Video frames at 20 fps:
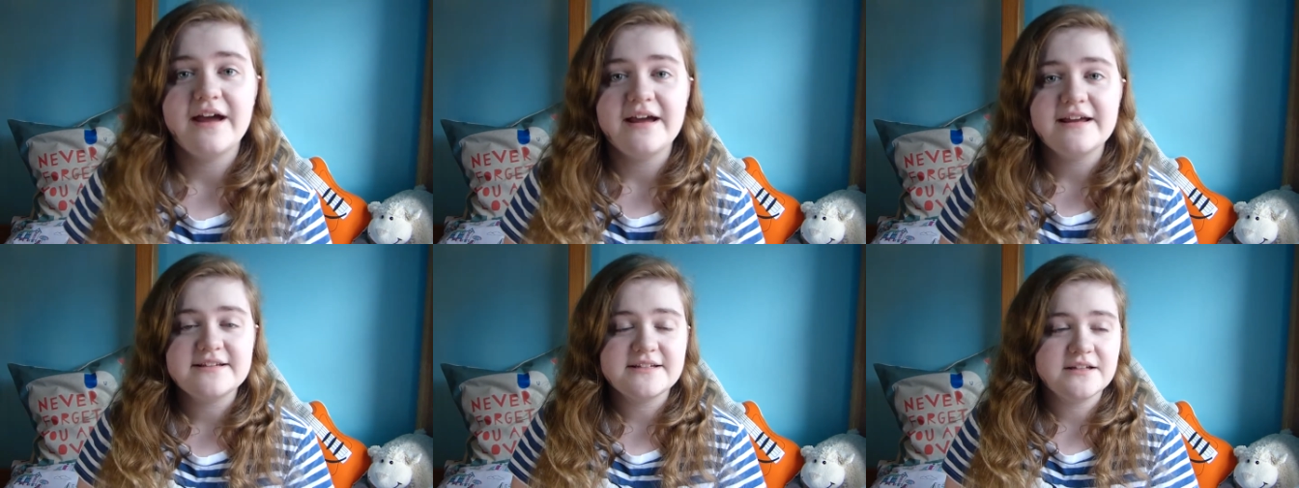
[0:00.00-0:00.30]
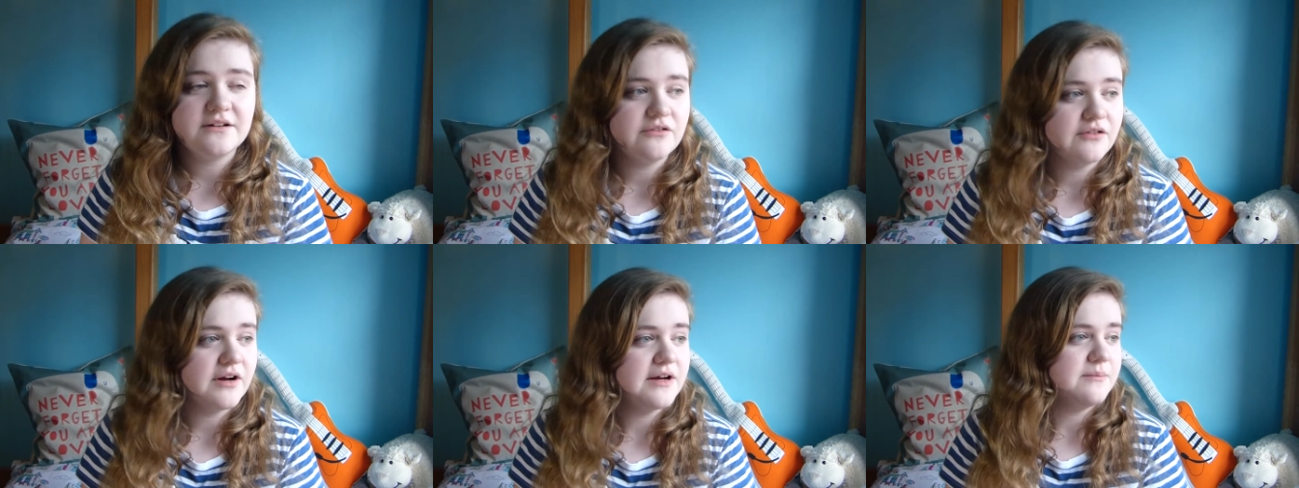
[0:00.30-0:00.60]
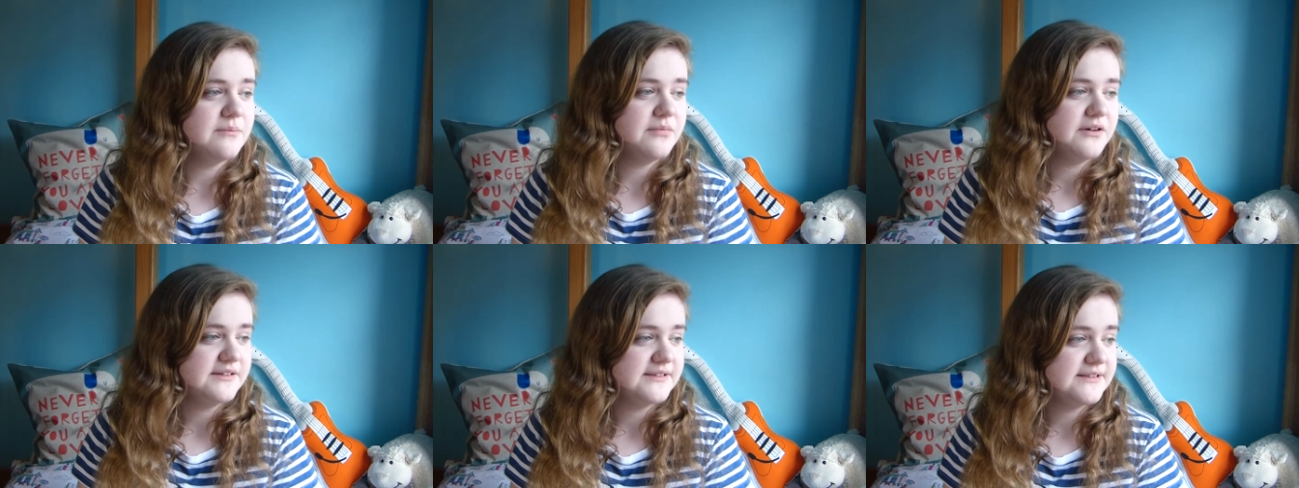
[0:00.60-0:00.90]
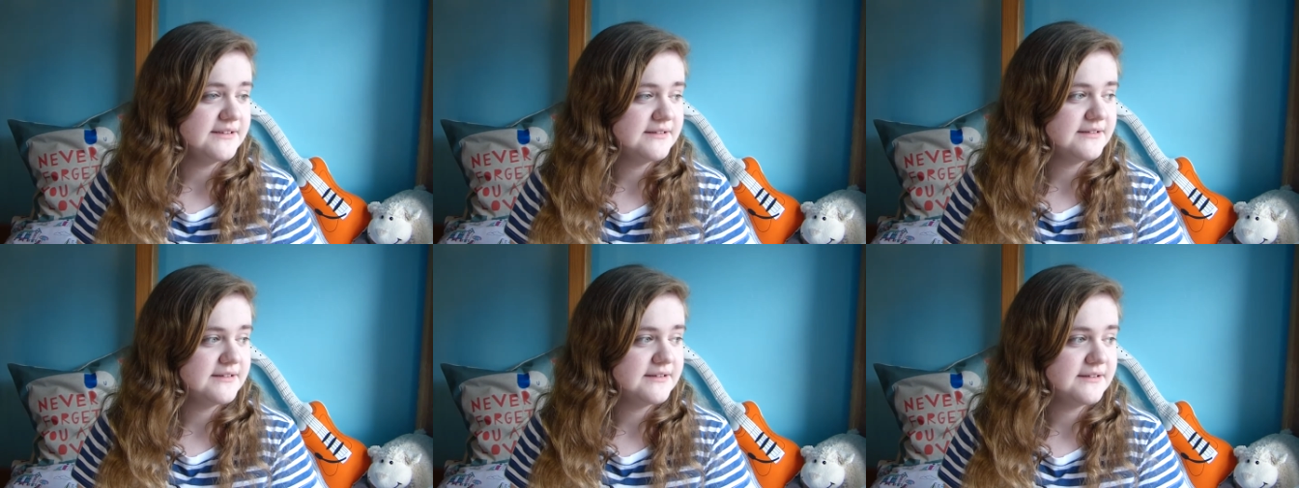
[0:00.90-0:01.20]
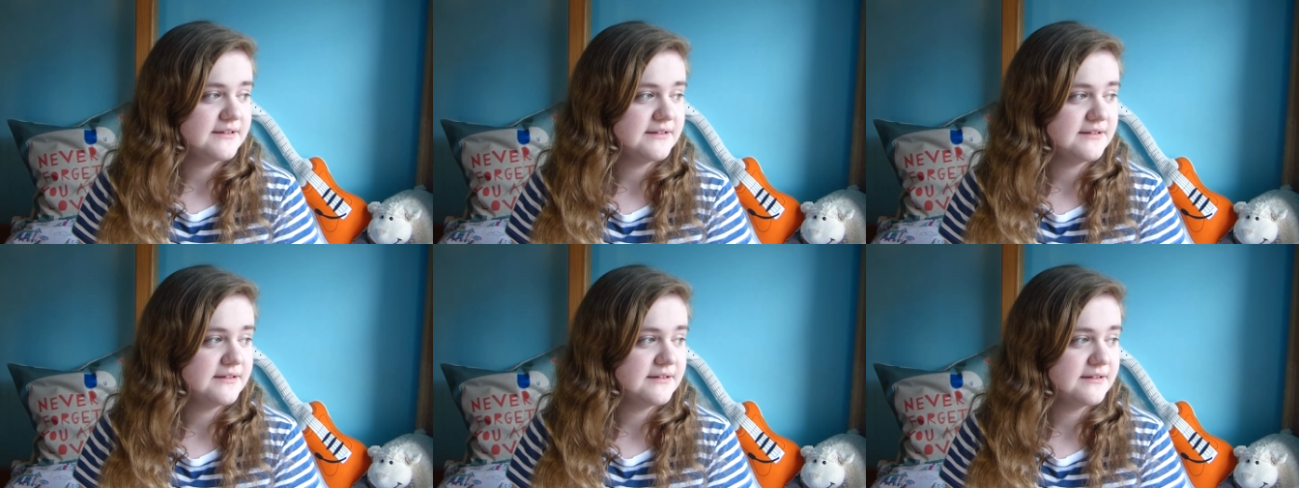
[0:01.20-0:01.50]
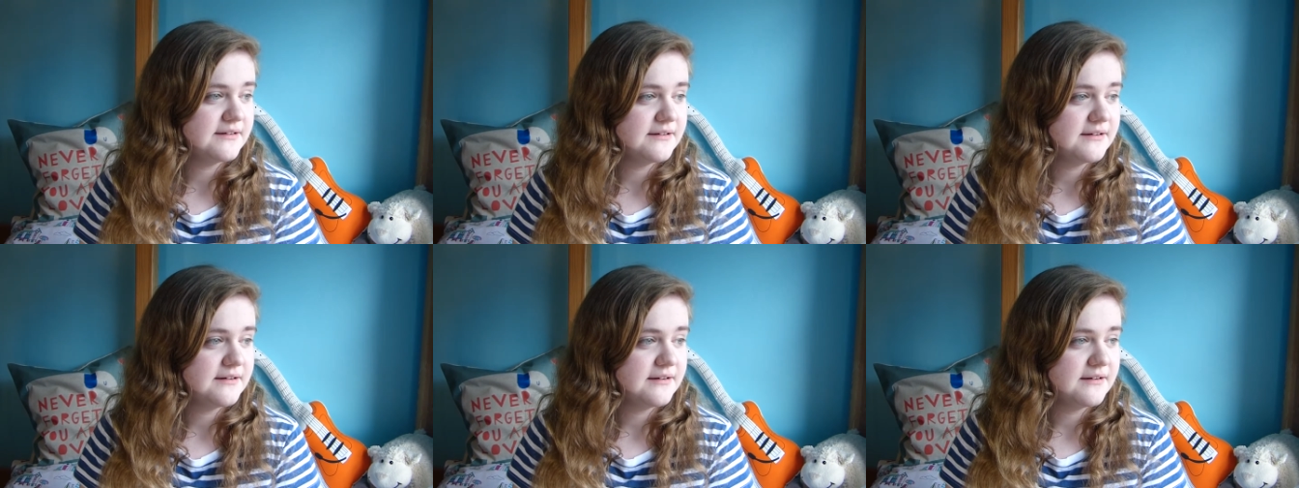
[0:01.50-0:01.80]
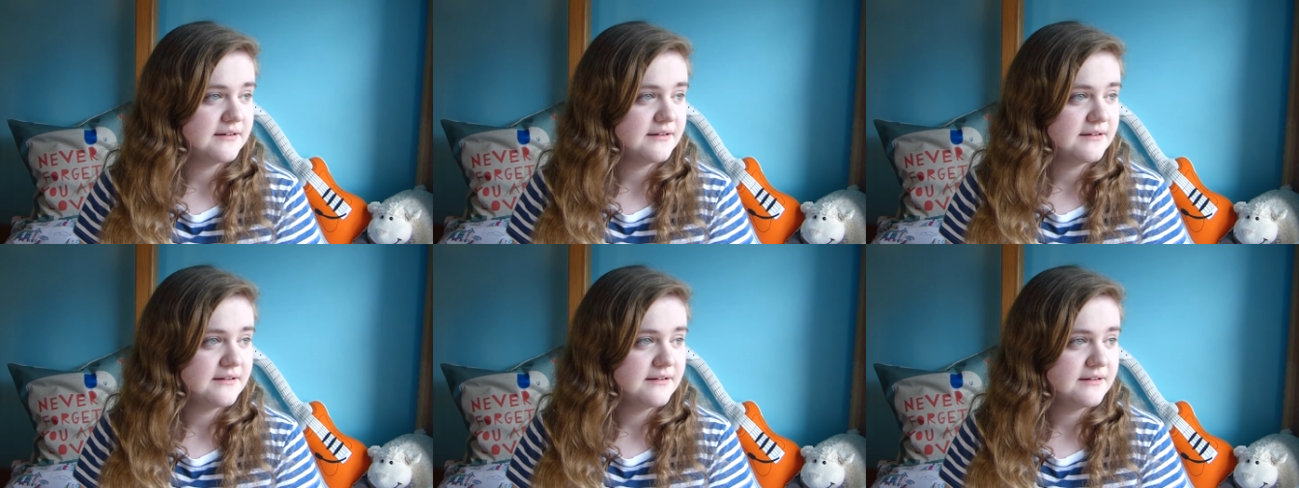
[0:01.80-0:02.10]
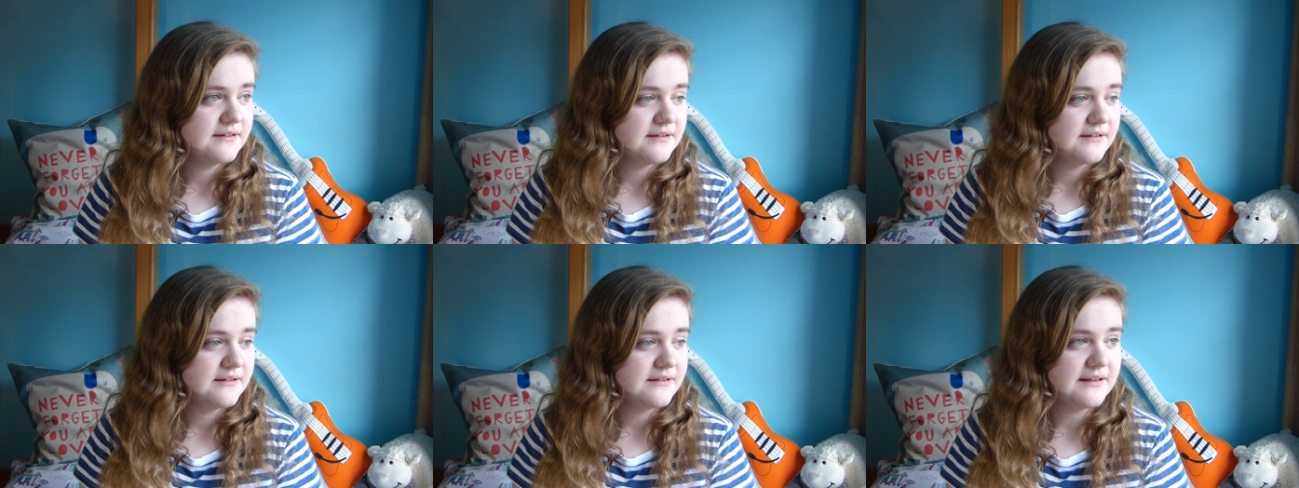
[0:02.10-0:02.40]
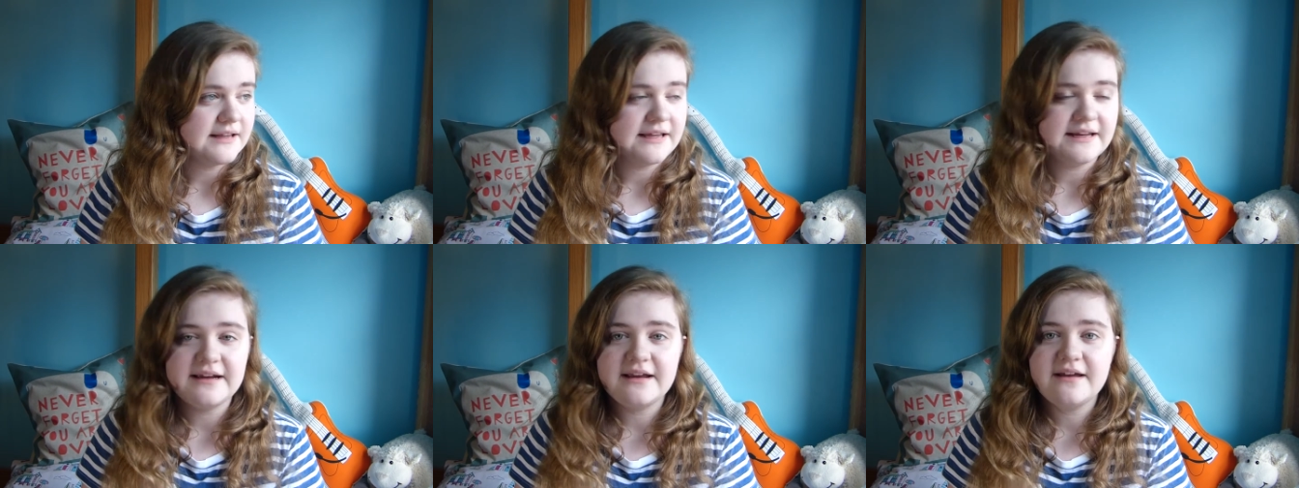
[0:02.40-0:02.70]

that is a great present that